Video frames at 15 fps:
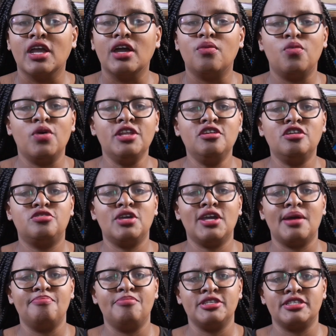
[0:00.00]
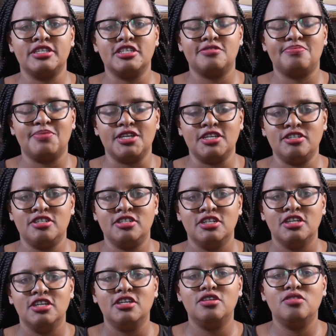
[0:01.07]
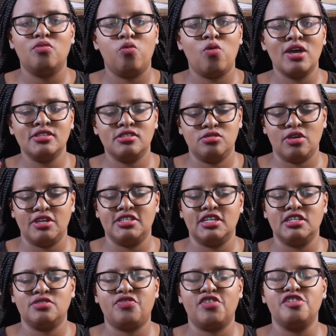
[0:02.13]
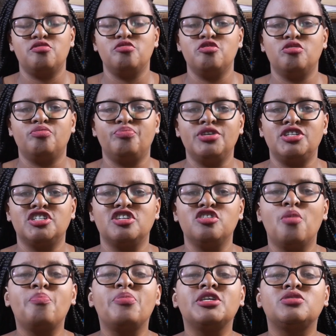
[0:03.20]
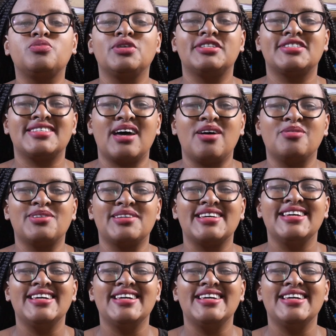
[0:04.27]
When you're doing a business pitch, once you identify who you're pitching, your pitch will sound